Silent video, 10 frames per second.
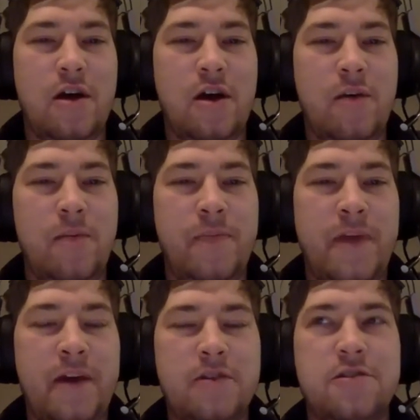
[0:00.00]
Um,
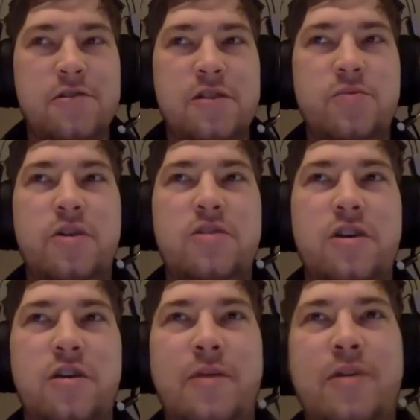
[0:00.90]
I also, since we are
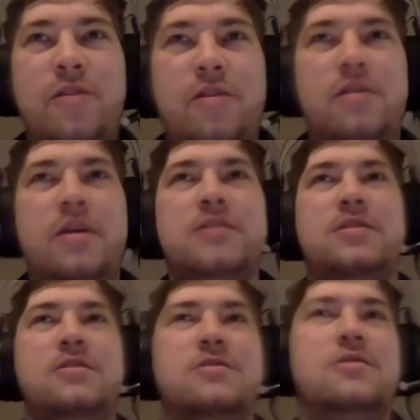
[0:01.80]
talking about the
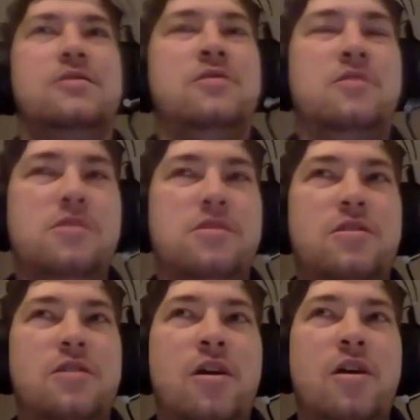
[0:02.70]
lessons learned
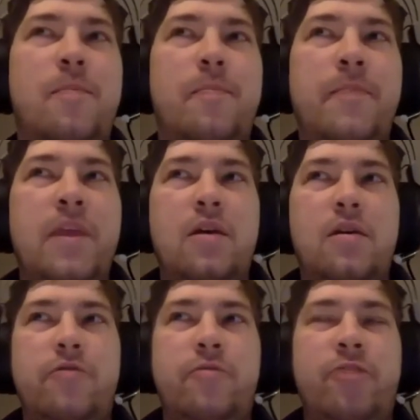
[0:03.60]
um,
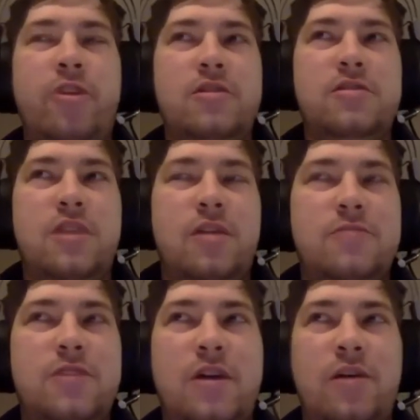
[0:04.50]
from various
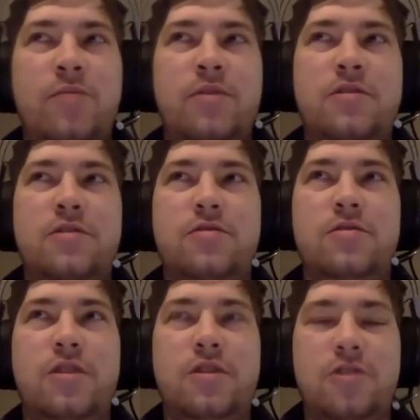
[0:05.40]
games, I want to
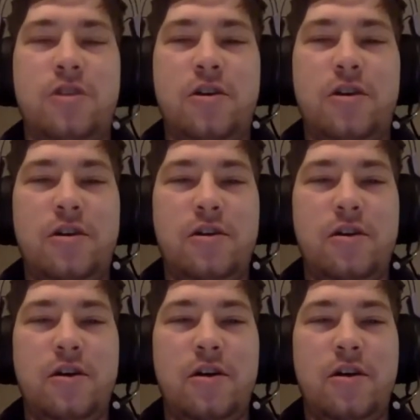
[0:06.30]
touch on
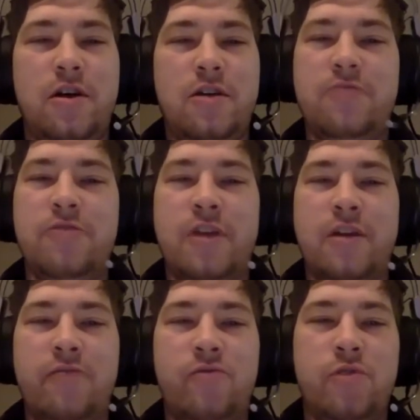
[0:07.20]
uh, a different
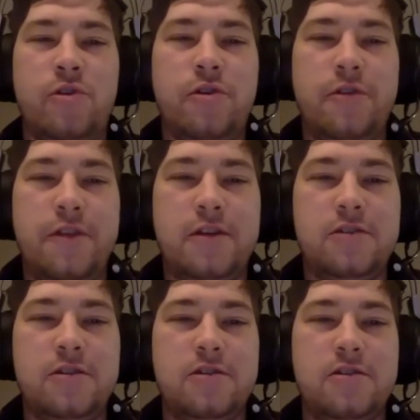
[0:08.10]
kind of role that
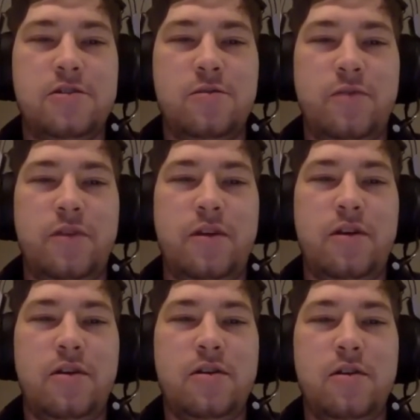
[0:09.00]
exists
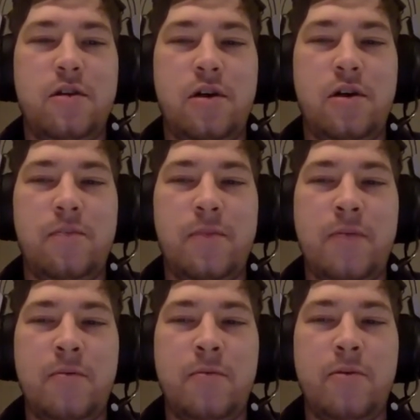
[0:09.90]
within um,
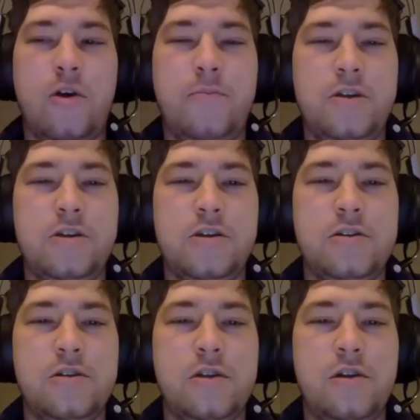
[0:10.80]

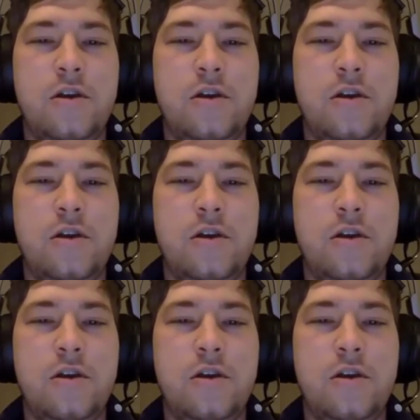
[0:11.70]
MMORPGs and